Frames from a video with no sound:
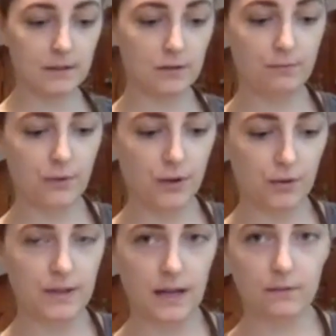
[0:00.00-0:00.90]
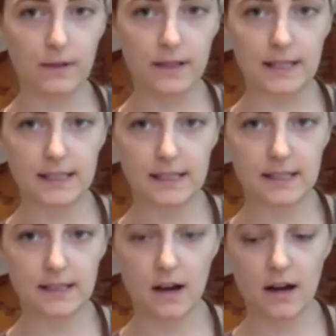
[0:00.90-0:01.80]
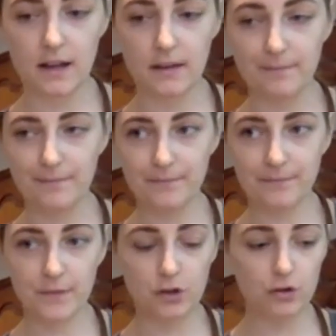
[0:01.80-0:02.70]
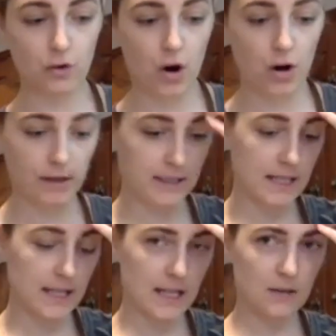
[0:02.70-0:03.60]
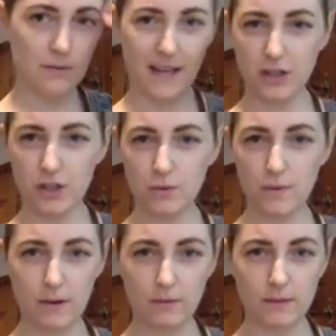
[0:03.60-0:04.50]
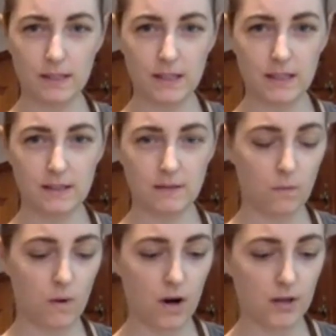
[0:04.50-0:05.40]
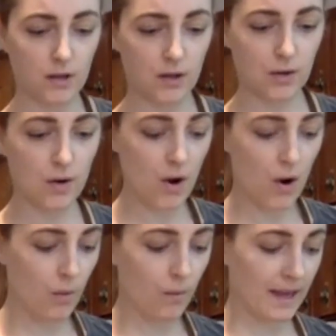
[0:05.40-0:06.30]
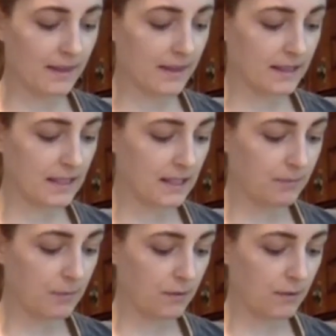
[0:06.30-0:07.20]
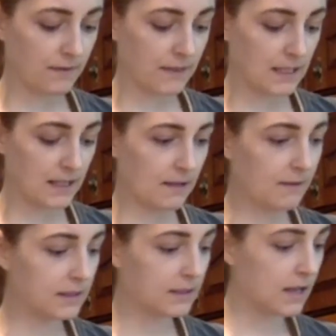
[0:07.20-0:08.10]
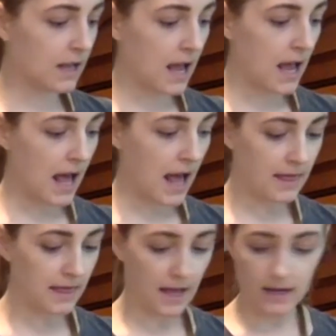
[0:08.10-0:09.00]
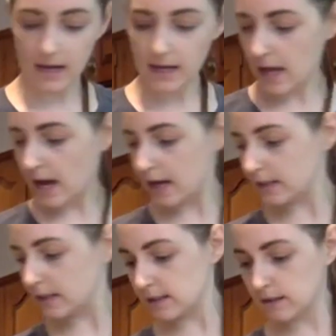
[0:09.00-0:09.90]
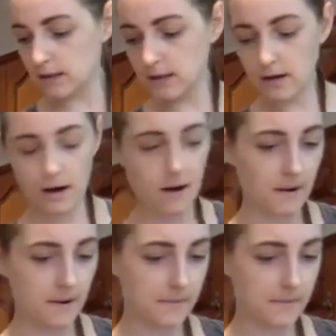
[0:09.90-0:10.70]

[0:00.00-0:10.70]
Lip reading: brewed a really strong tea, like 2 ounces of water with a teaspoon of tea leaves. And then I added, I